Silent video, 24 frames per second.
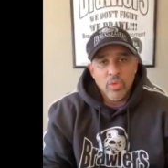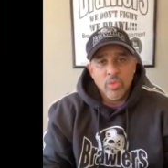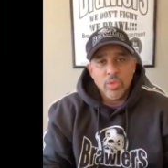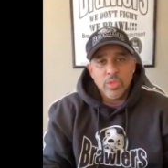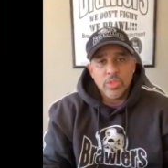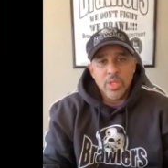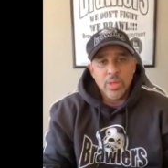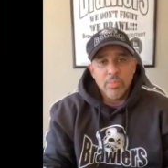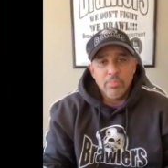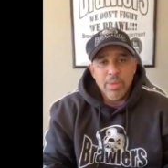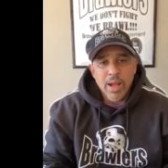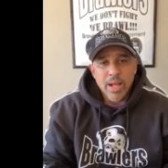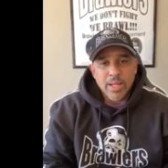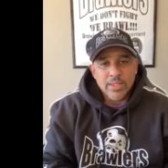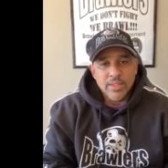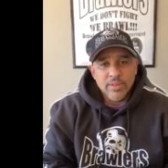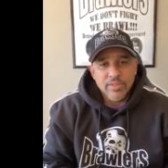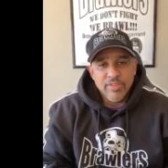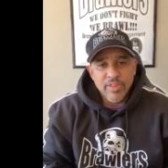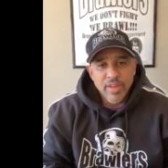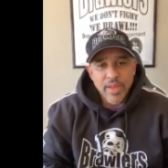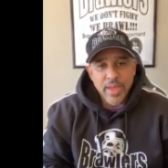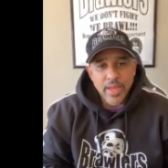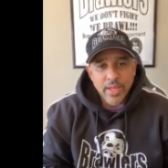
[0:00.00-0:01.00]
What's up,
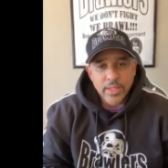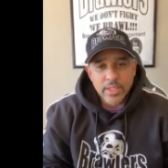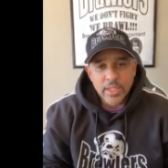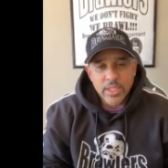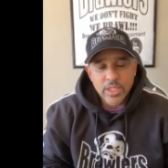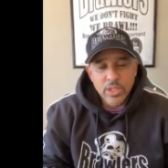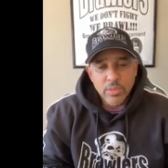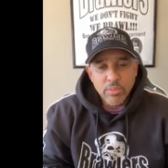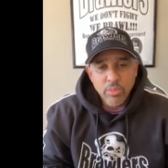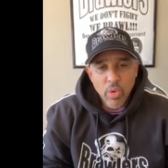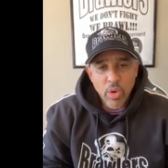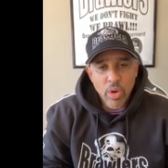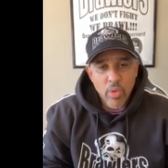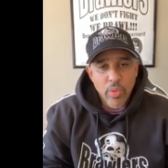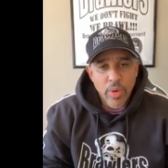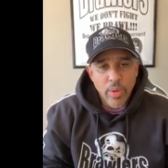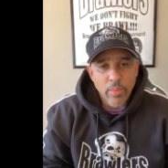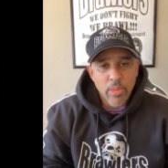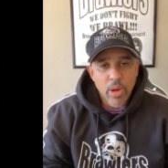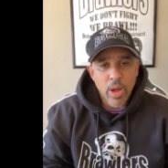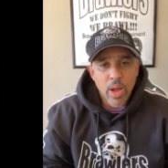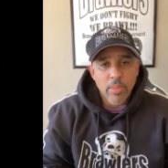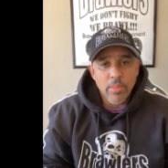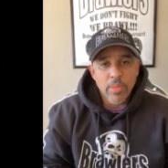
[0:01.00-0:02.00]
boxing fans? This is your boy
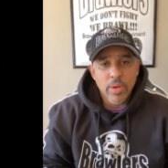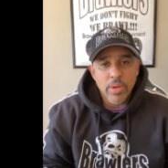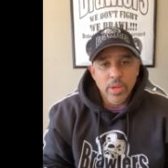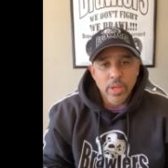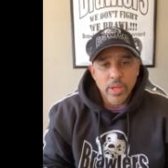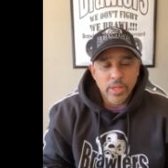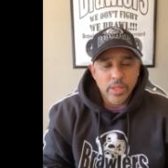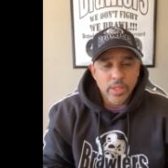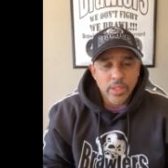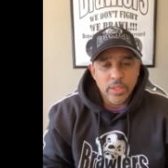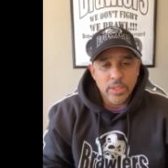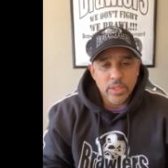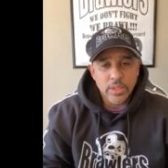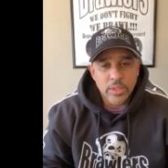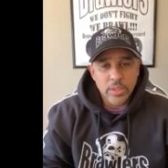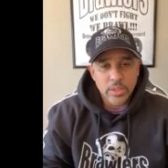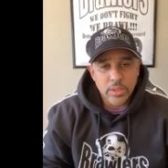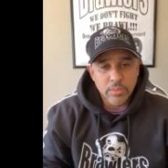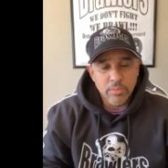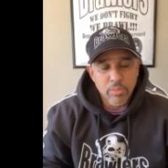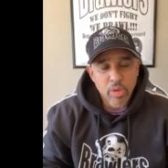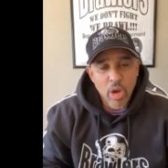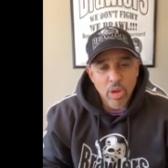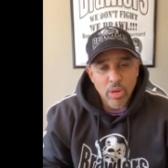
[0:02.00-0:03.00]
Rick Muhammad, and this is
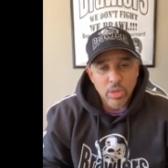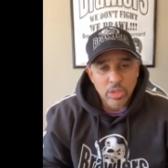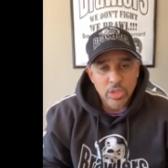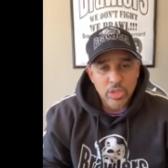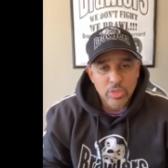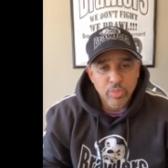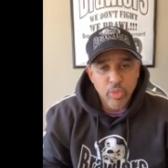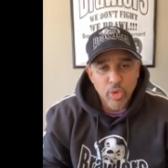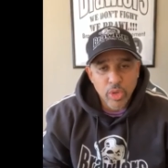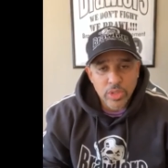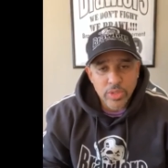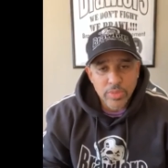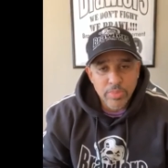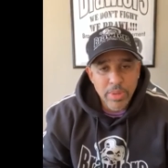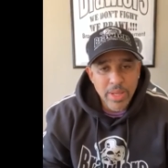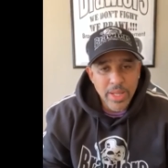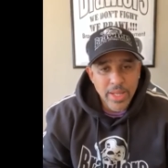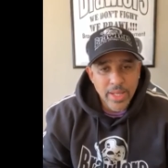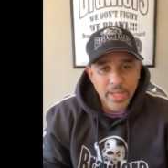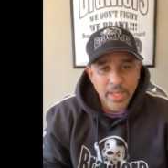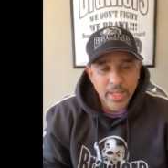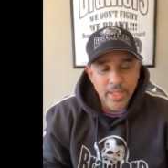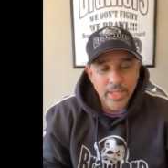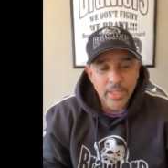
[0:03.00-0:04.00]
Brawler Sports
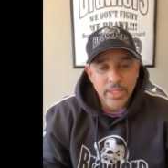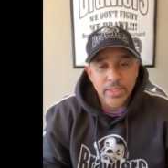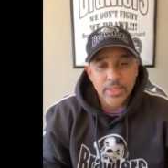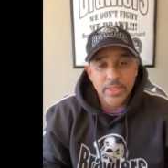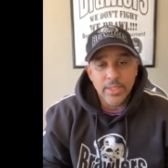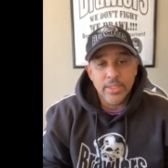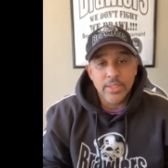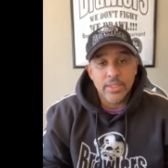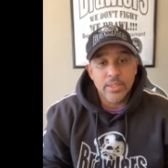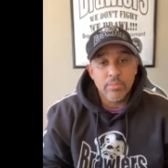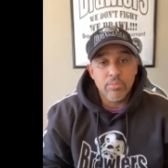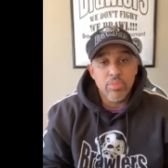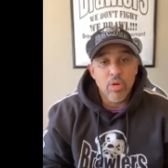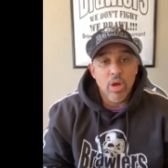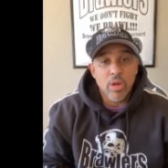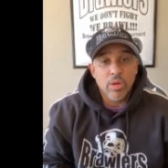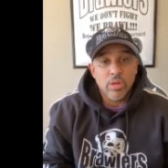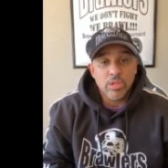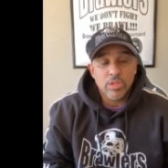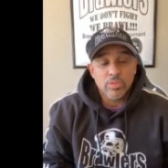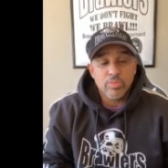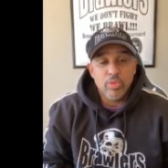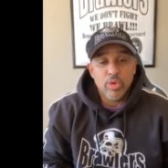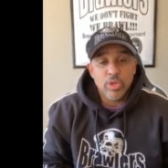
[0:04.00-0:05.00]
Media, and this is the
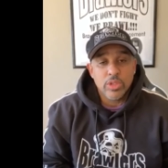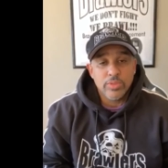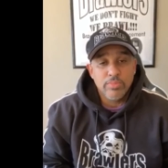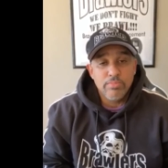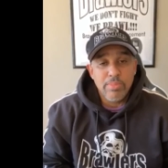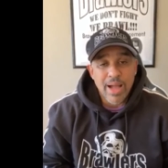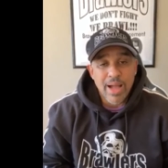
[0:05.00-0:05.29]
Brawler Sports